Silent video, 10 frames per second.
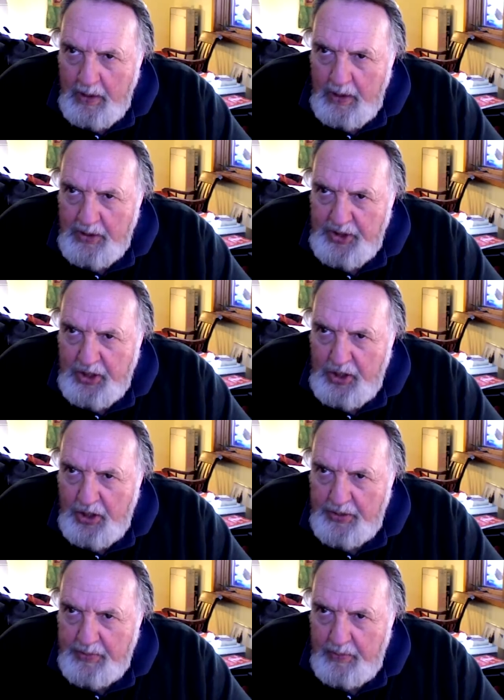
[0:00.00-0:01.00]
there's a
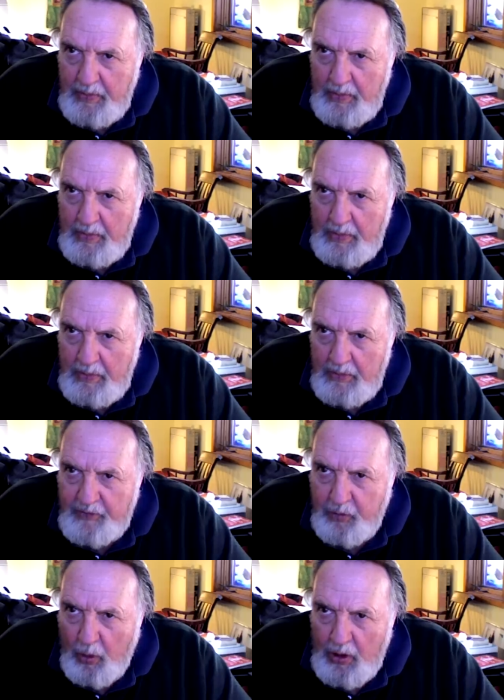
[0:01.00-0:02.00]
good
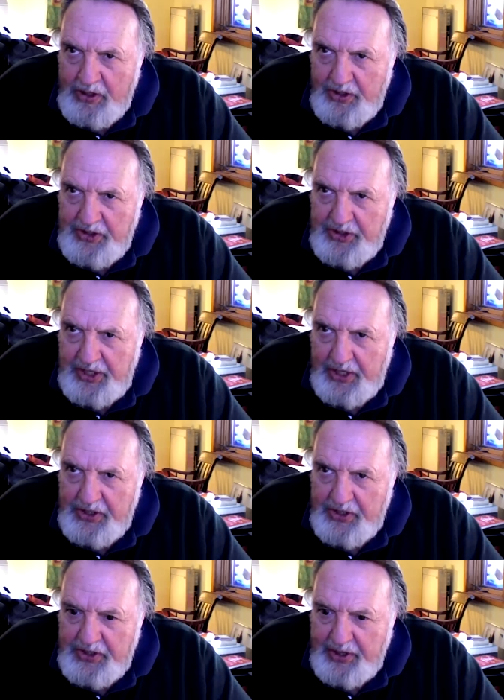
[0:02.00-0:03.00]
four to six
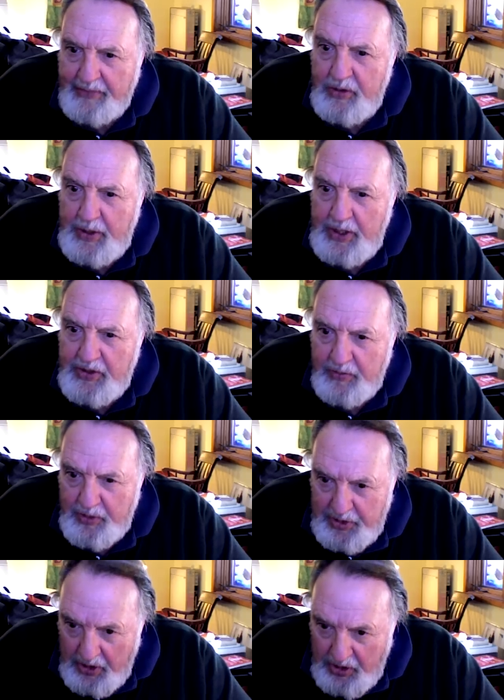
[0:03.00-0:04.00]
to seven weeks of
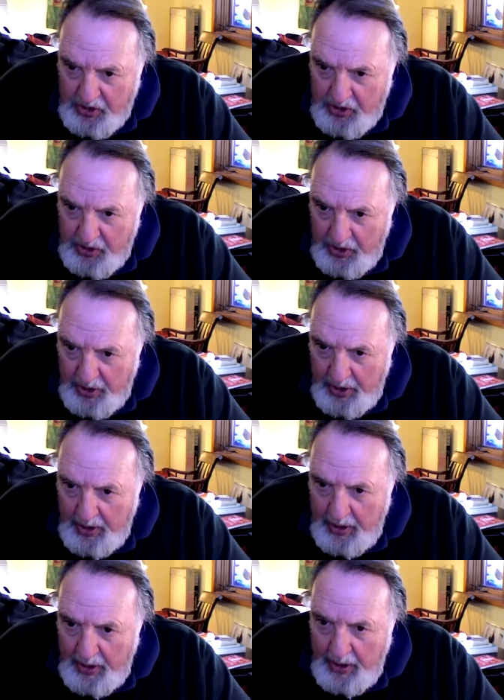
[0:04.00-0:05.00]
research.
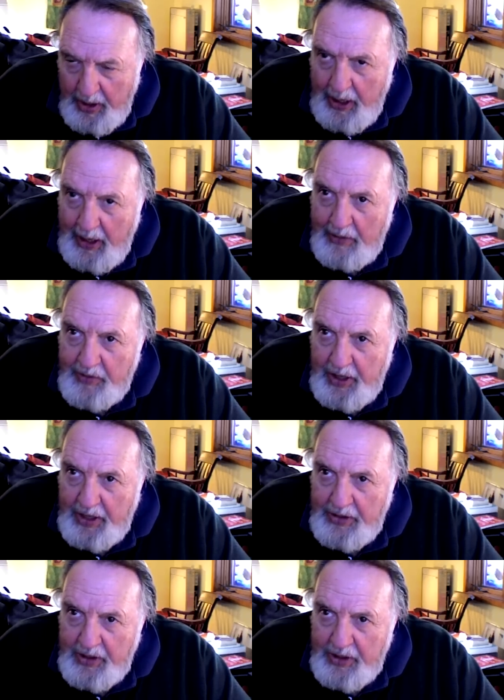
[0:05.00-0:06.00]
And
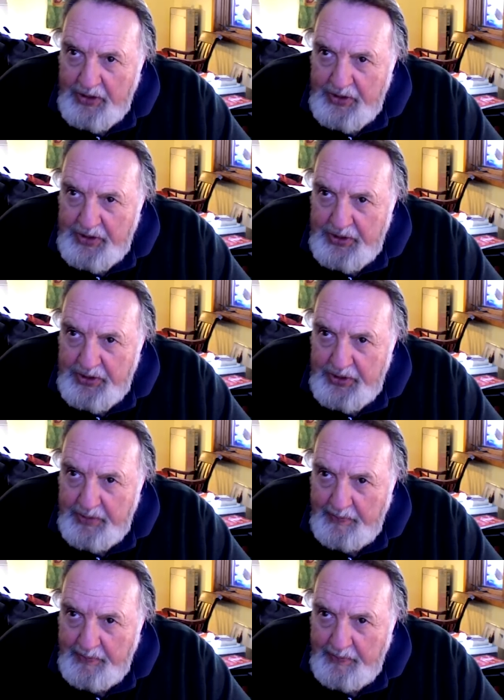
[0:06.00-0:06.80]
then there's,